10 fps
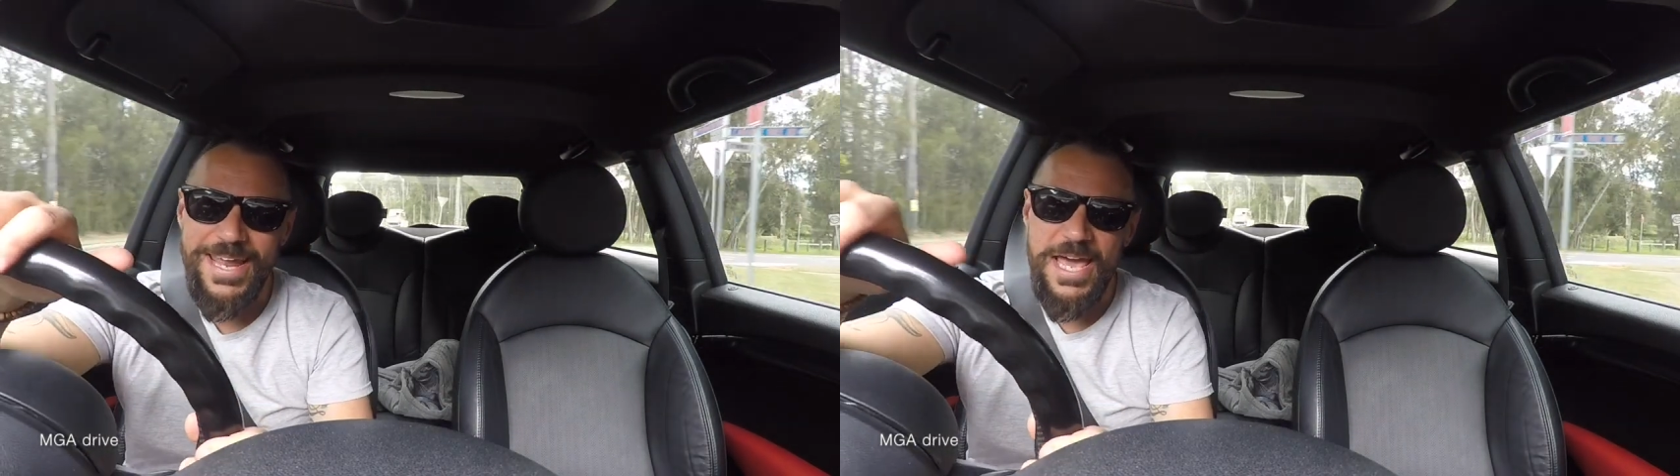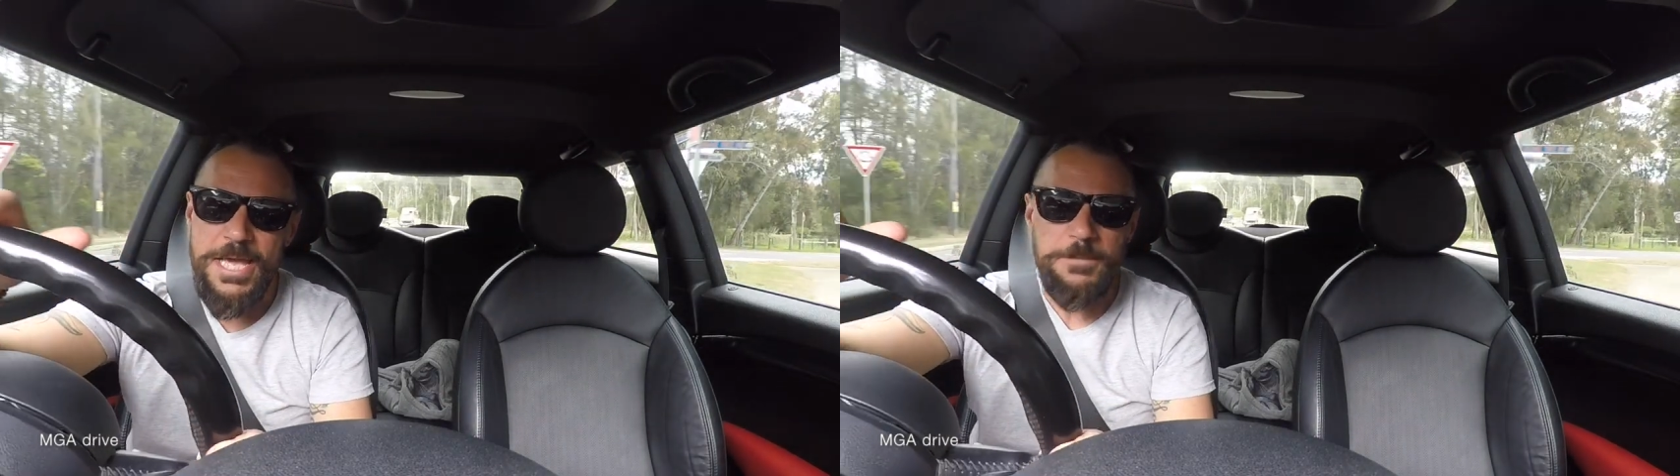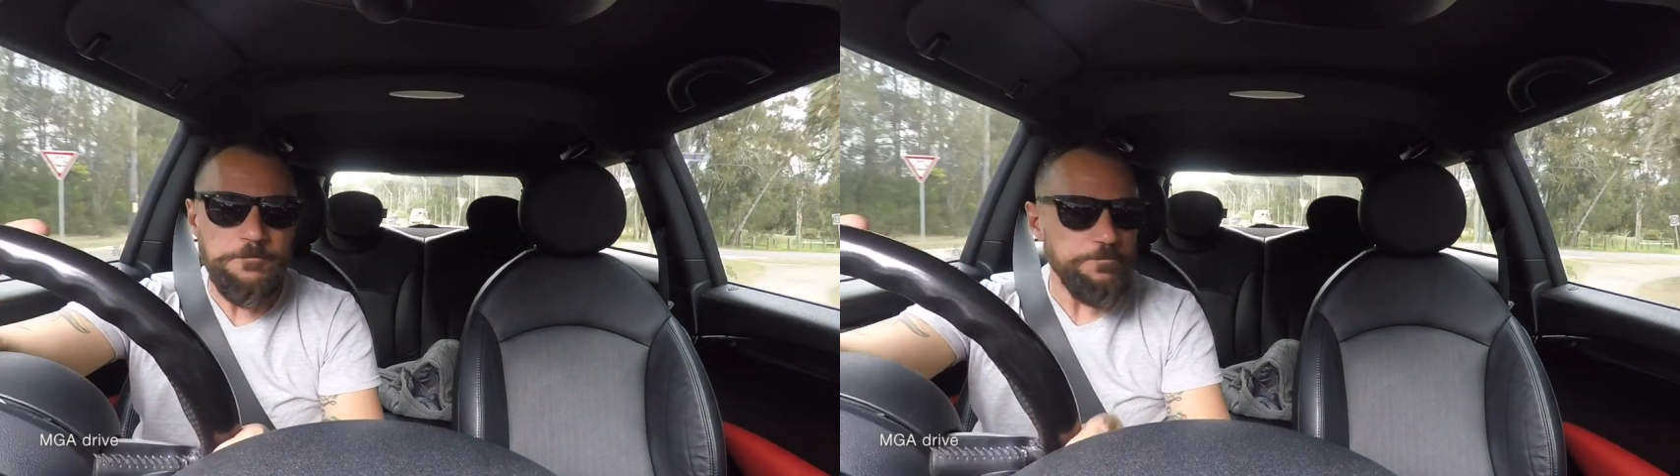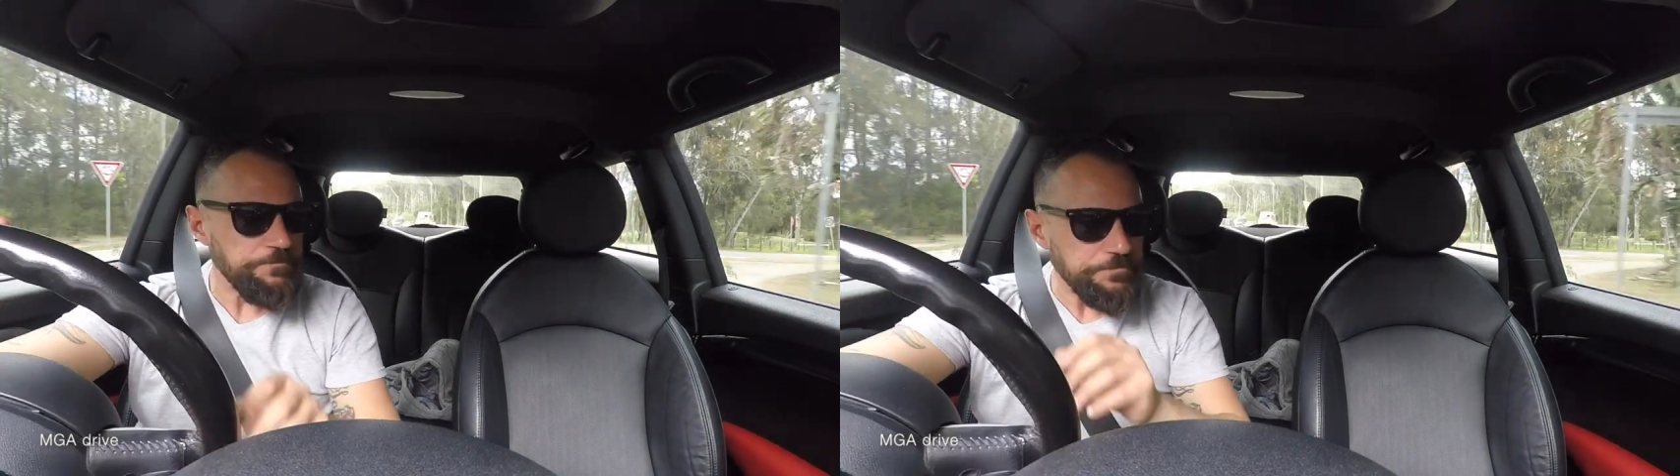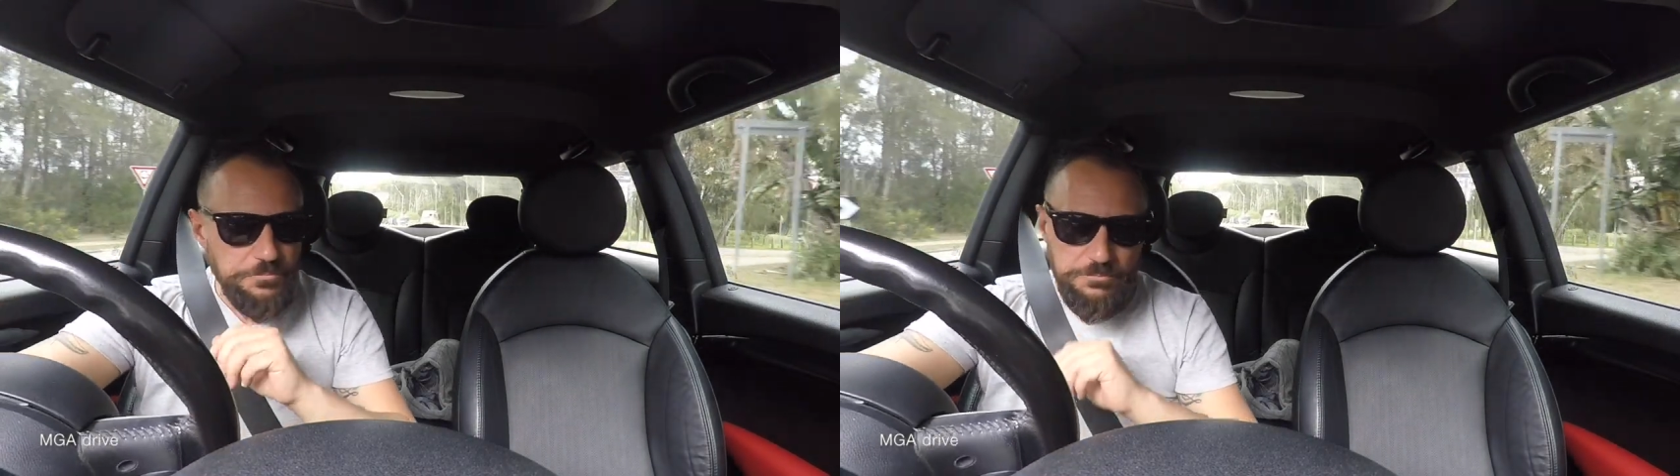a
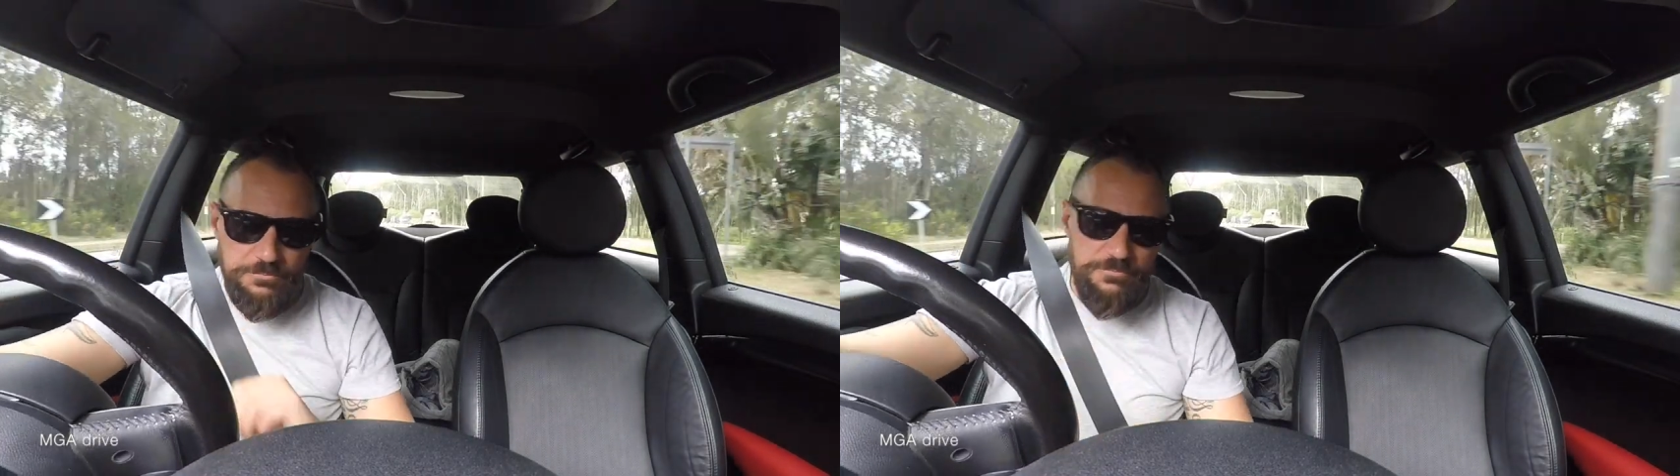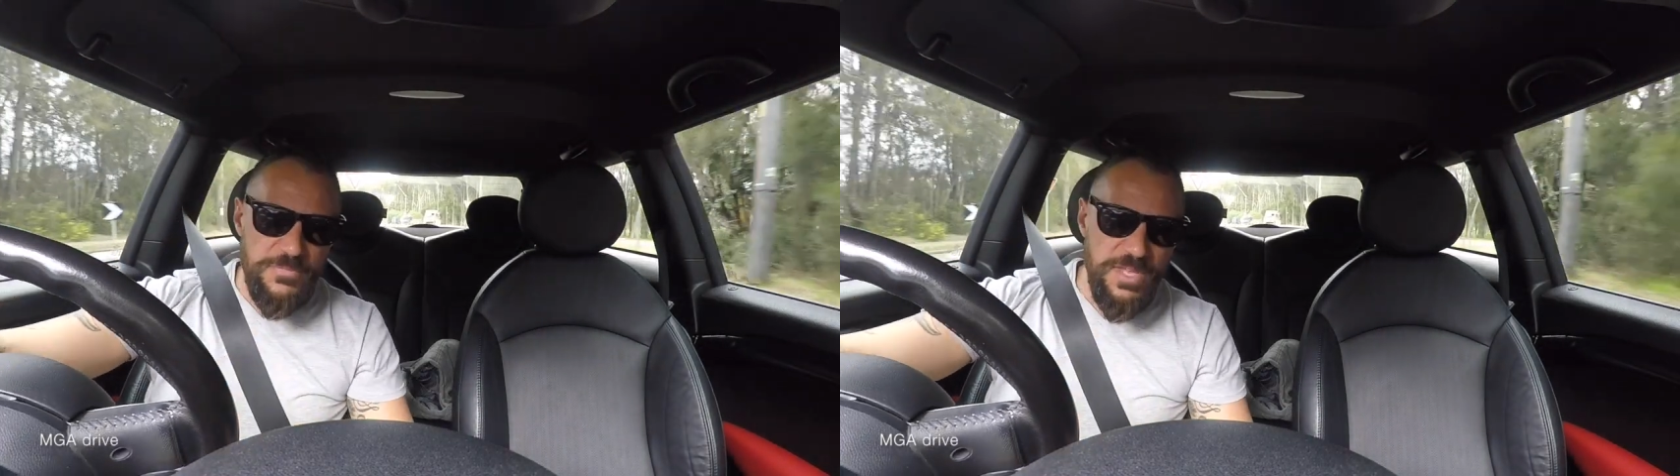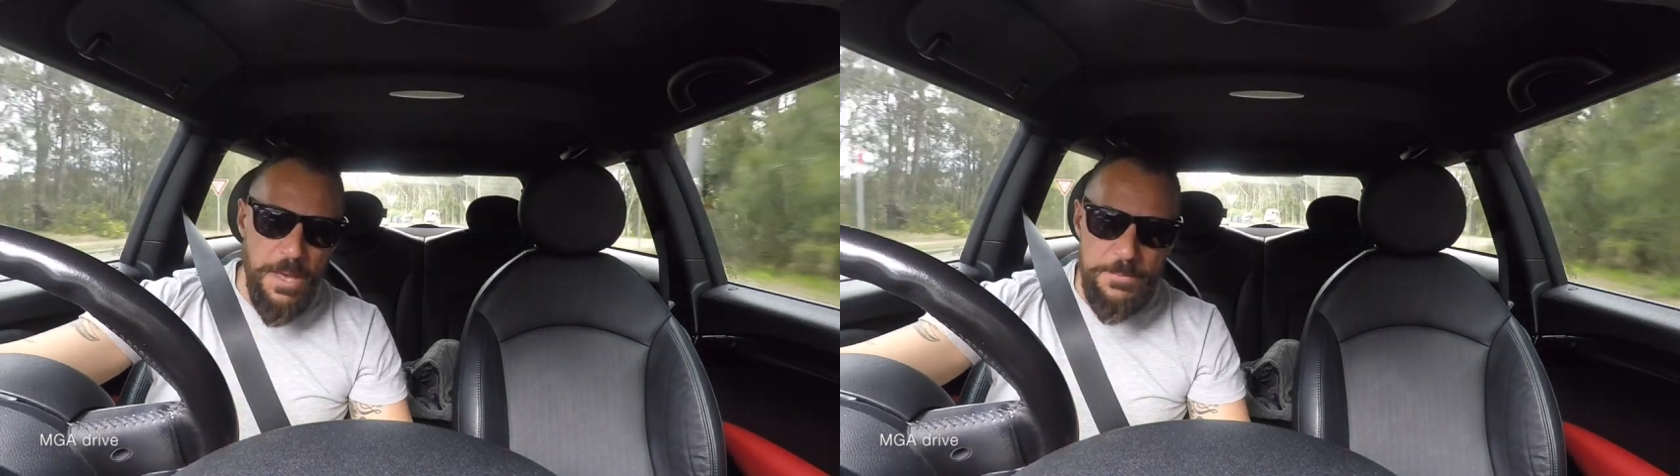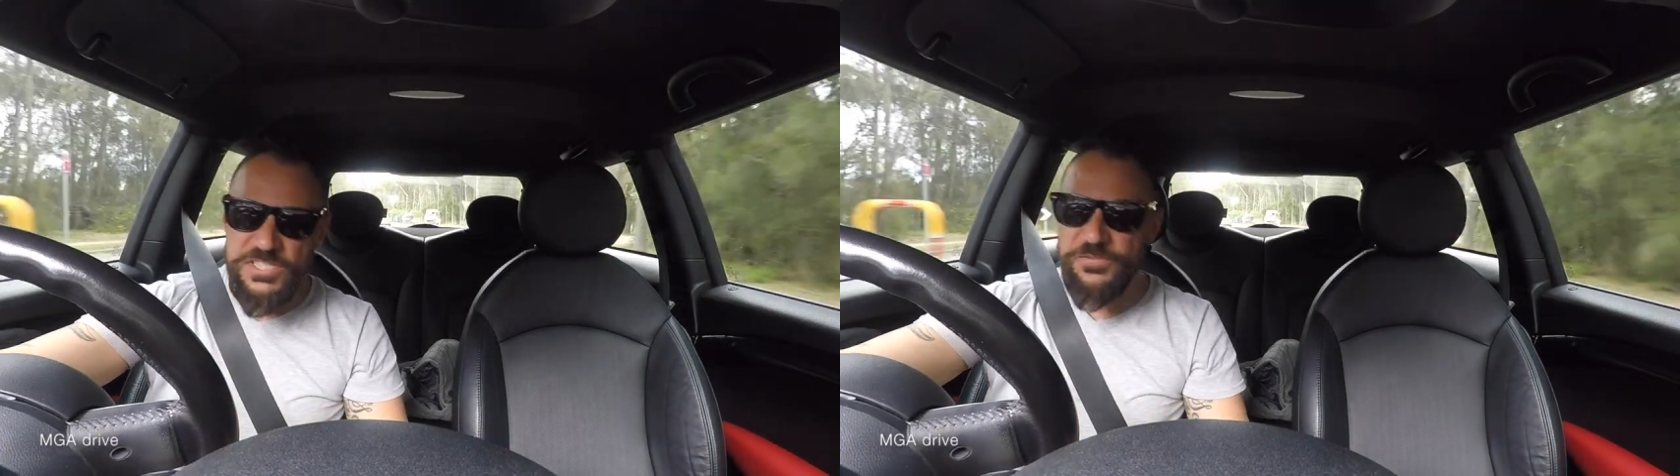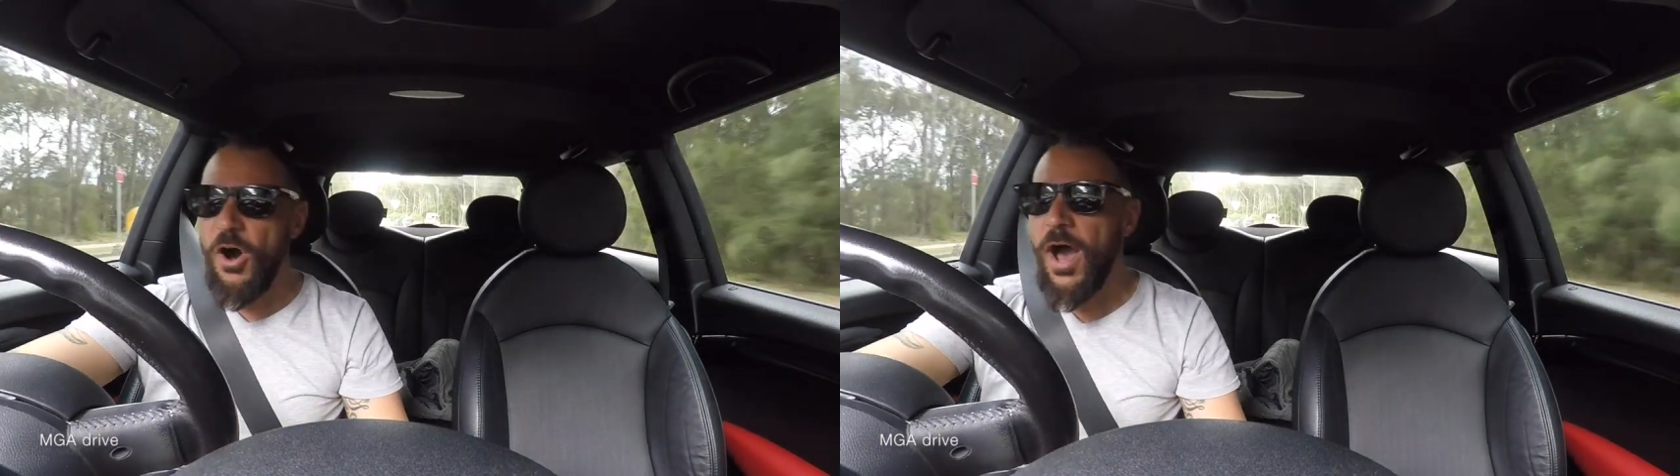a
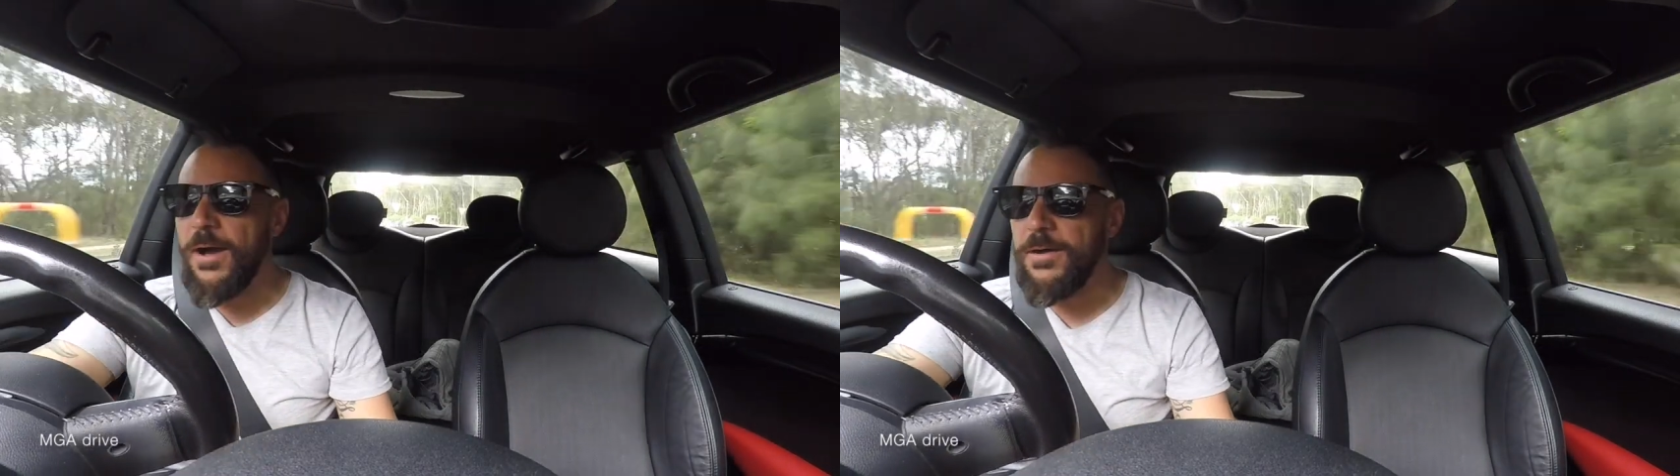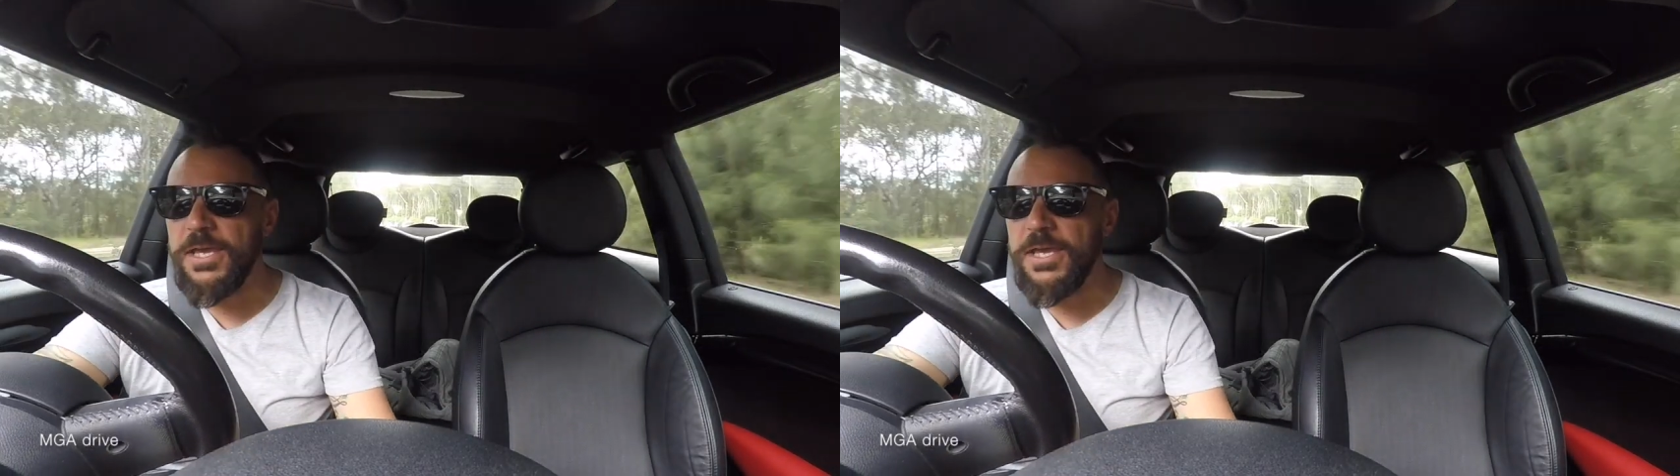misfire.